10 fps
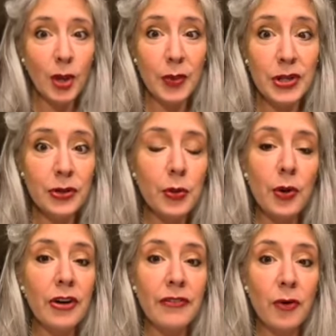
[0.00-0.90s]
We do the
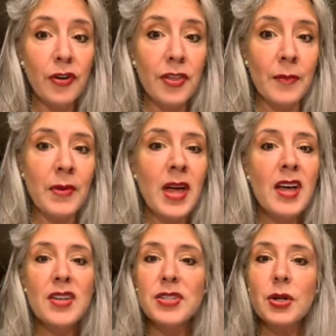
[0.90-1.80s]
work for them
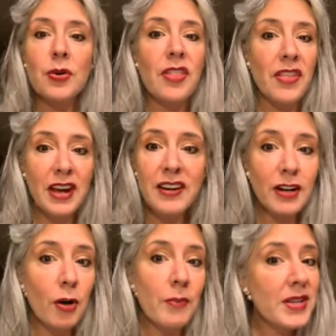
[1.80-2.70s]
so they
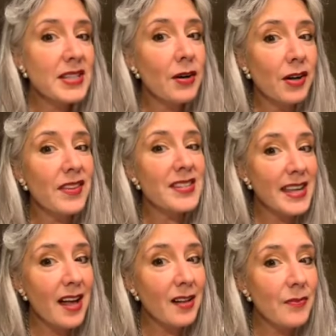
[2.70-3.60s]
don't miss out on the
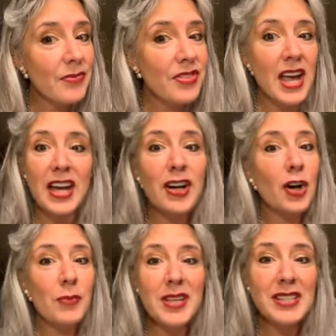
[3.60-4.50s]
sale. They
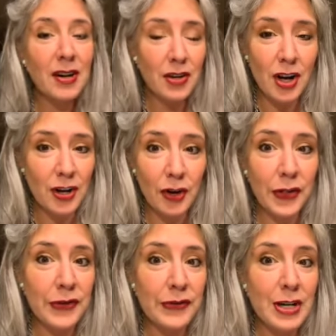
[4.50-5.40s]
don't miss out on all
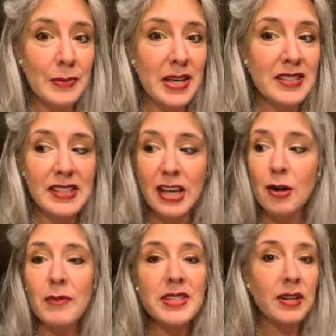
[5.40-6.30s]
the freebies. They
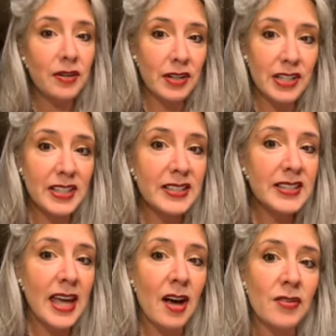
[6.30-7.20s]
don't miss out on a
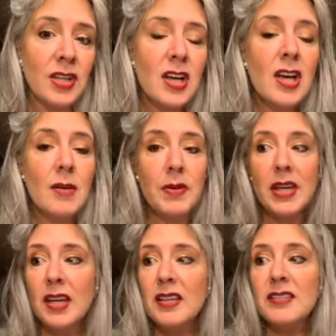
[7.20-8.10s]
discount
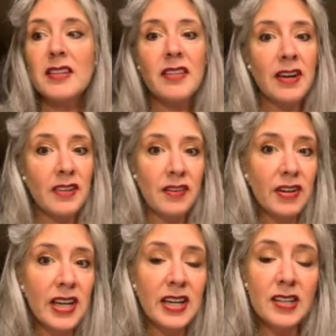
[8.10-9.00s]
because their
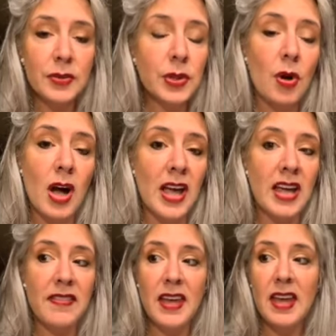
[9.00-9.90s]
kid was
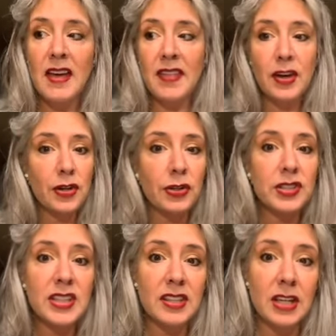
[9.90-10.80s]
crying and they couldn't
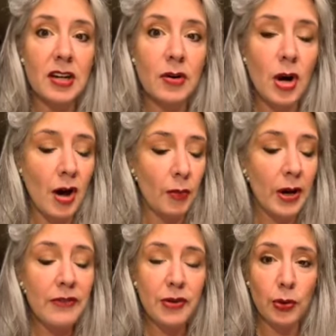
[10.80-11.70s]
sit there
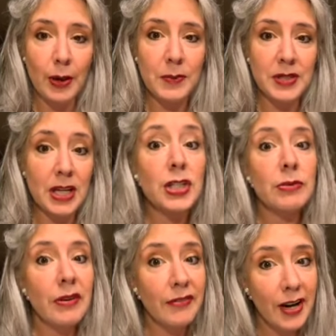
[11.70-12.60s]
wait for the website to
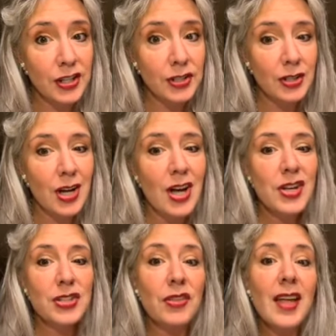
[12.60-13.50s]
refresh.
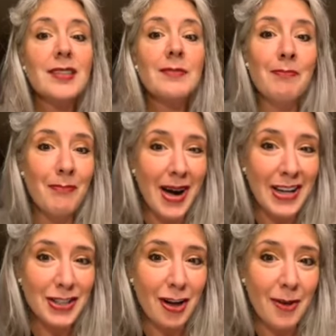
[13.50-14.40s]
So that's my
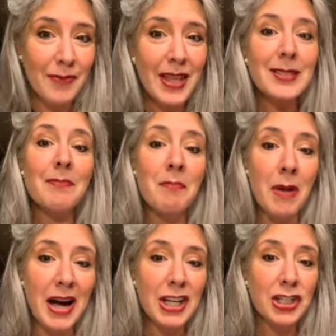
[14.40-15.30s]
job. That's
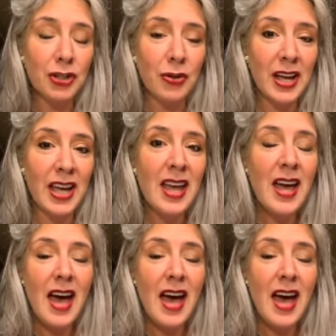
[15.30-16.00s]
my joy